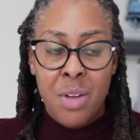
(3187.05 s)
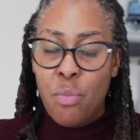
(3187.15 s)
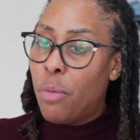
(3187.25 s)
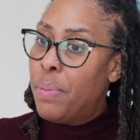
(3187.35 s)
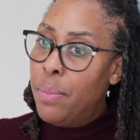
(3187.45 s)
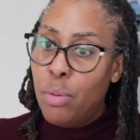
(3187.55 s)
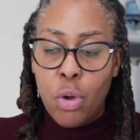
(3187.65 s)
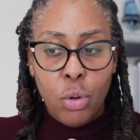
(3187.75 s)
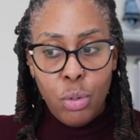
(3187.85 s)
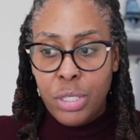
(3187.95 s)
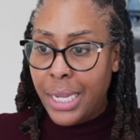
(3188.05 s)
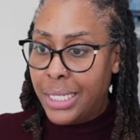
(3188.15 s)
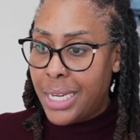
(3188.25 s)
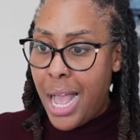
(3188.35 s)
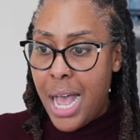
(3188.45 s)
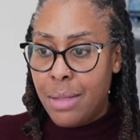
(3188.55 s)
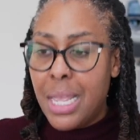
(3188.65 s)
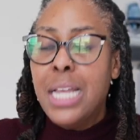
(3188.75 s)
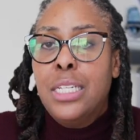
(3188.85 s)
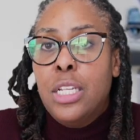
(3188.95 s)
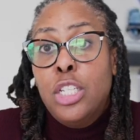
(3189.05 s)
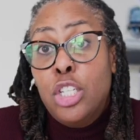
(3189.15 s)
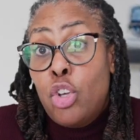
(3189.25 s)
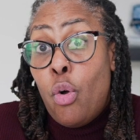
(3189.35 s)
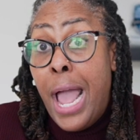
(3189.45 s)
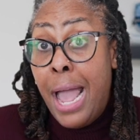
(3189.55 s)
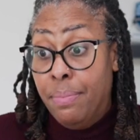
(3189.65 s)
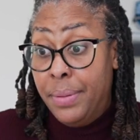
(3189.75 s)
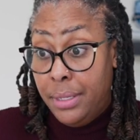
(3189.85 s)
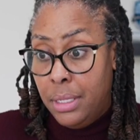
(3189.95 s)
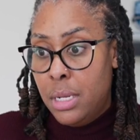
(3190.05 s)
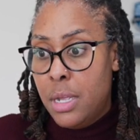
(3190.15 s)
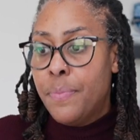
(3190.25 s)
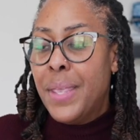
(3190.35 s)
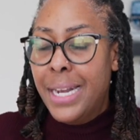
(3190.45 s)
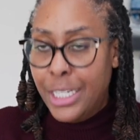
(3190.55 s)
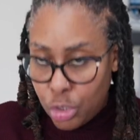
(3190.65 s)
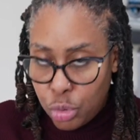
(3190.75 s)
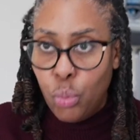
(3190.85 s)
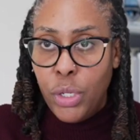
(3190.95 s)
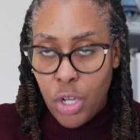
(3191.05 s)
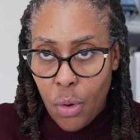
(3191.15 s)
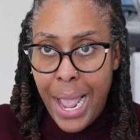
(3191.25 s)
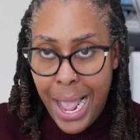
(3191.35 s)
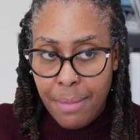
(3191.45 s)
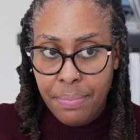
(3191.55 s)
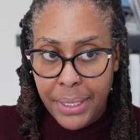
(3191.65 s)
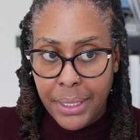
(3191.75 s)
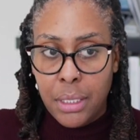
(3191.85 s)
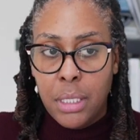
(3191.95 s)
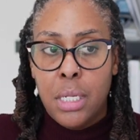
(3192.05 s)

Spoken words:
More people going to lose their jobs. It's just going to happen. It is truly going to happen.